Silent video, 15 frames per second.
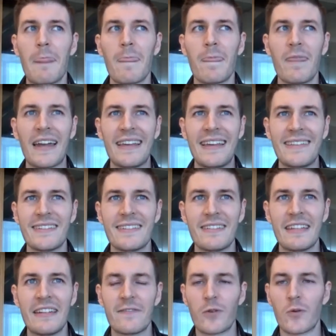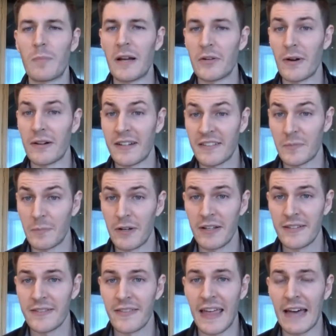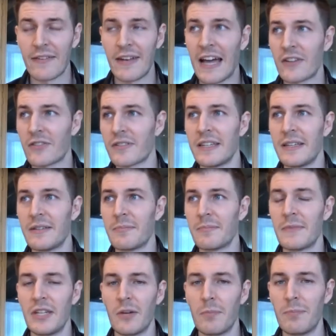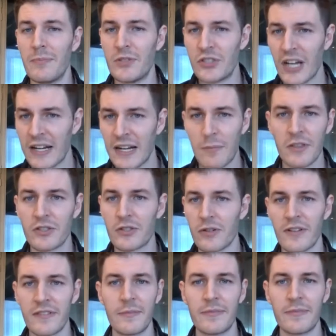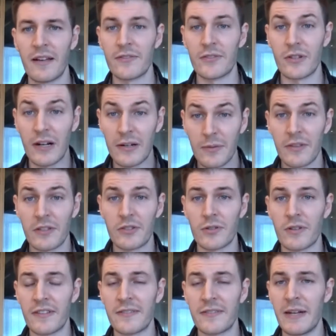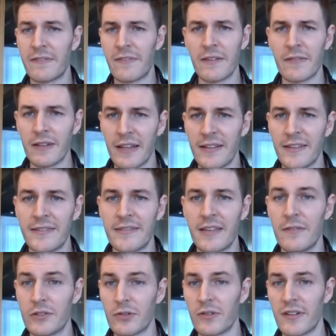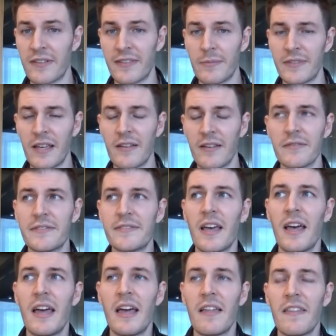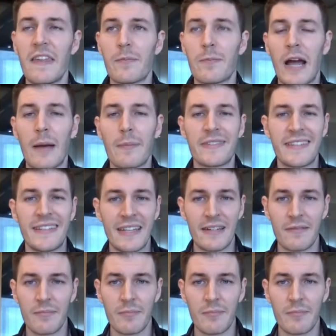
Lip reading: that isn't informed by direct experience. They haven't actually, chatted with the journalists themselves or interacted with the journalist, been in front of a lens of a journalist themselves. They've perhaps seen it